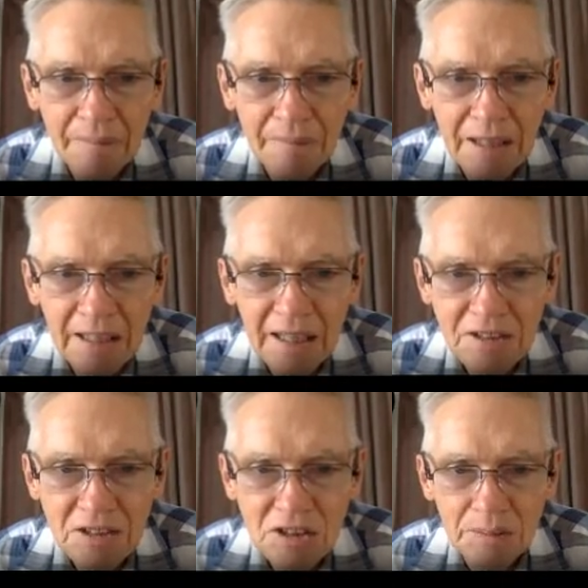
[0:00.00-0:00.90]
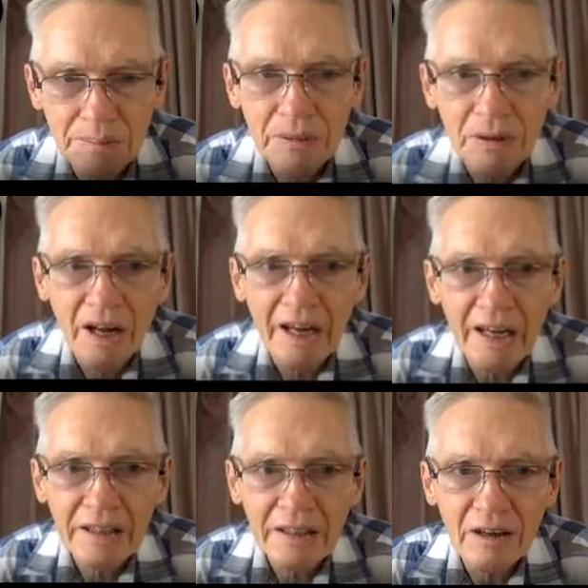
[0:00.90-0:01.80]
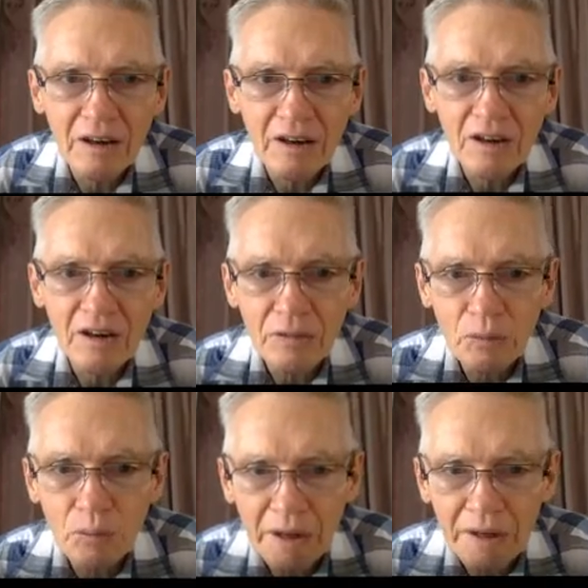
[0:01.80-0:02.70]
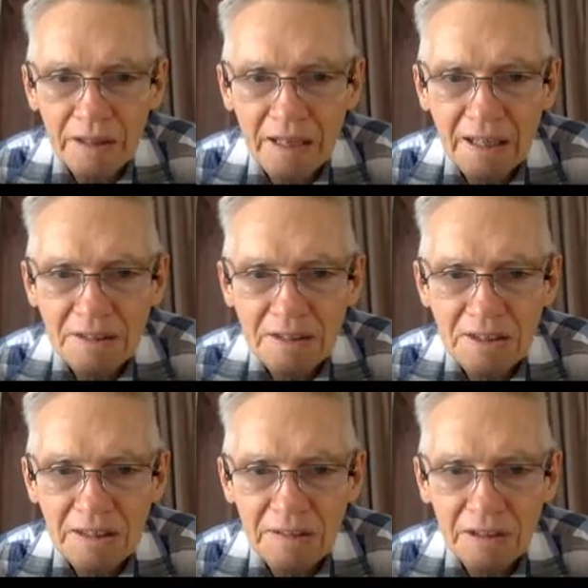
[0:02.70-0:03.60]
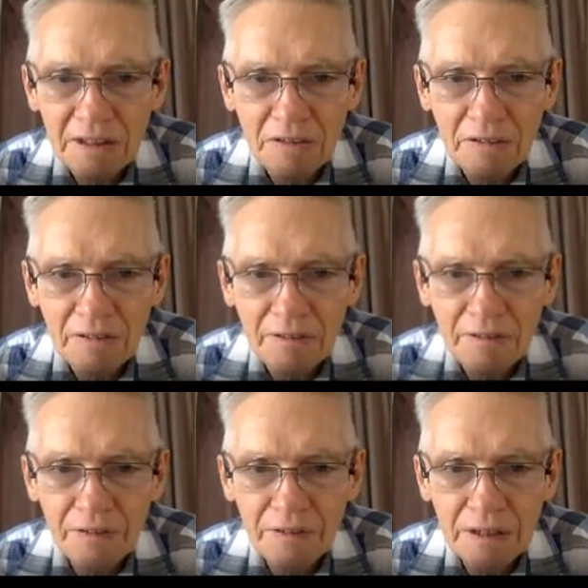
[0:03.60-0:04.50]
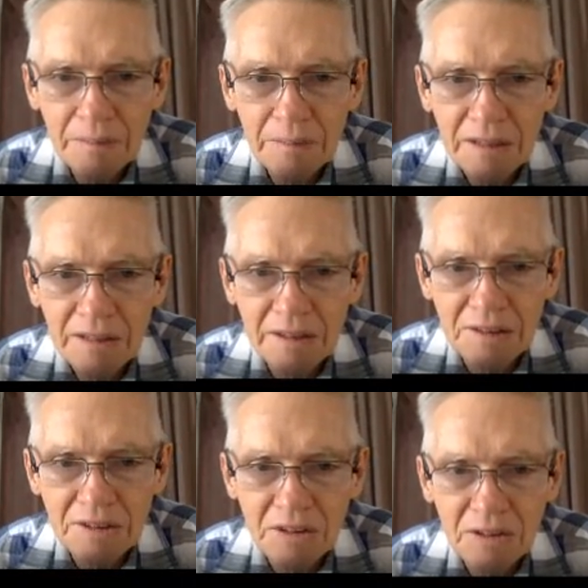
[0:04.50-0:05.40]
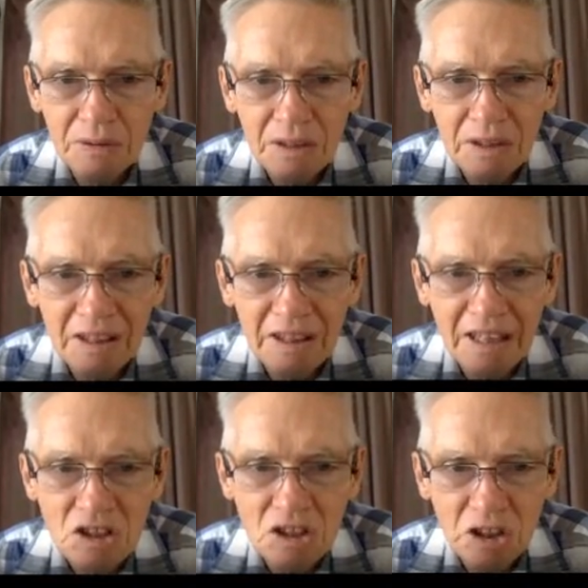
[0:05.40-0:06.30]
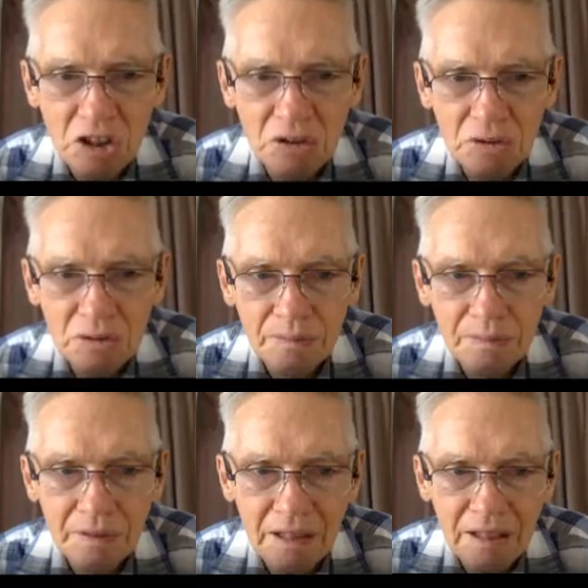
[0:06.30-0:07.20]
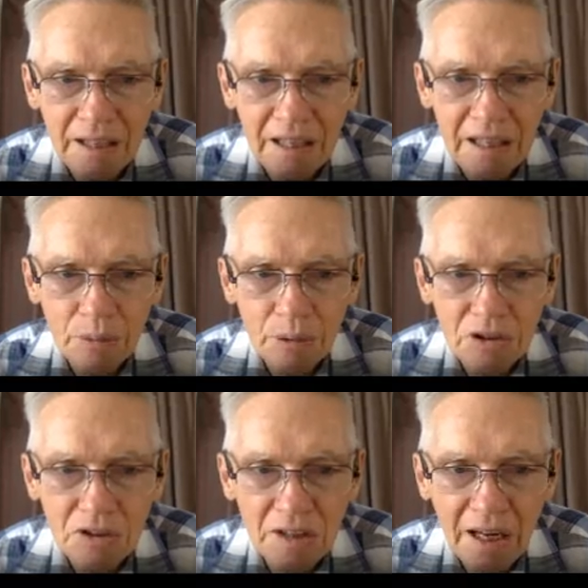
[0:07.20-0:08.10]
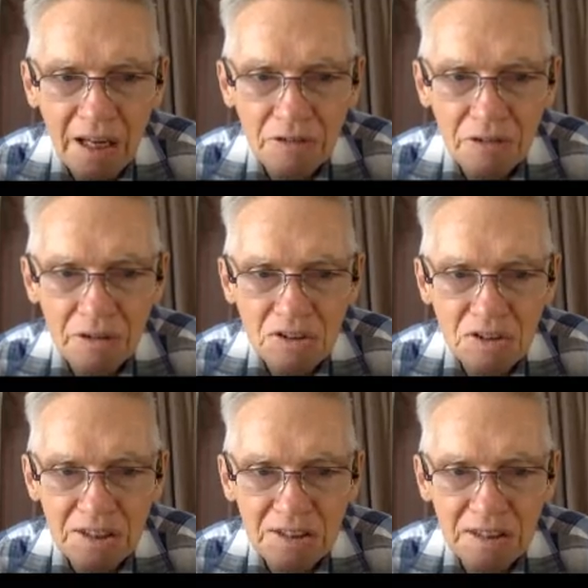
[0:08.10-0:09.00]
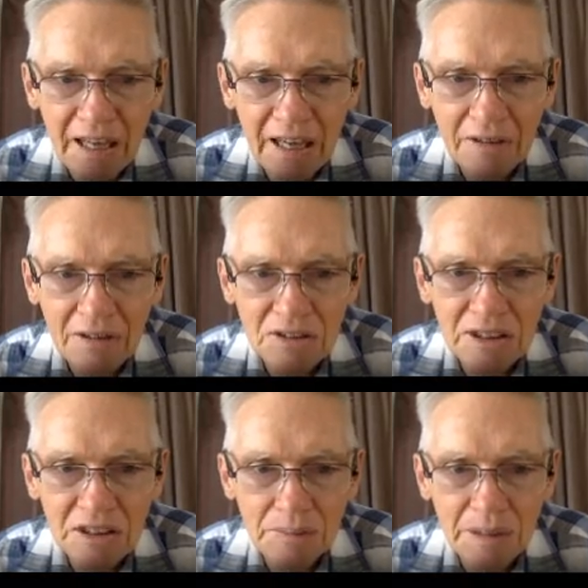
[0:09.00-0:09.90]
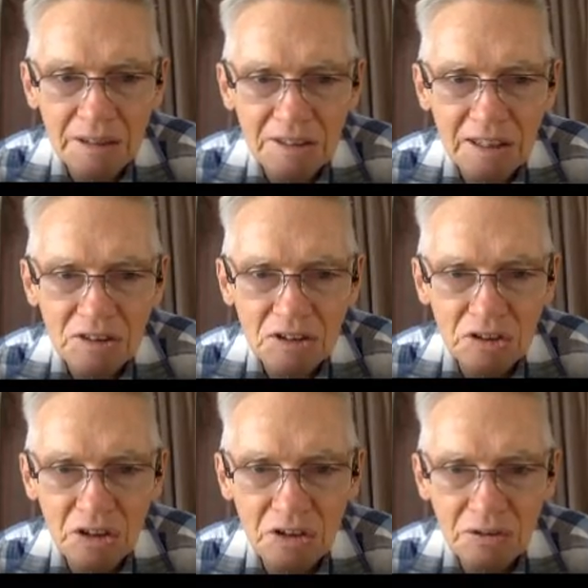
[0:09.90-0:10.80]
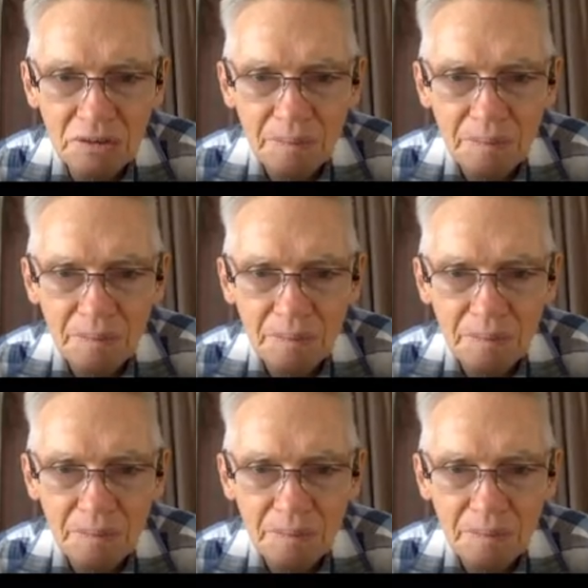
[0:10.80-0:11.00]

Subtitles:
He has a supply of 1,750 meters. So that's a total. He works 160 hours each month. That's a total.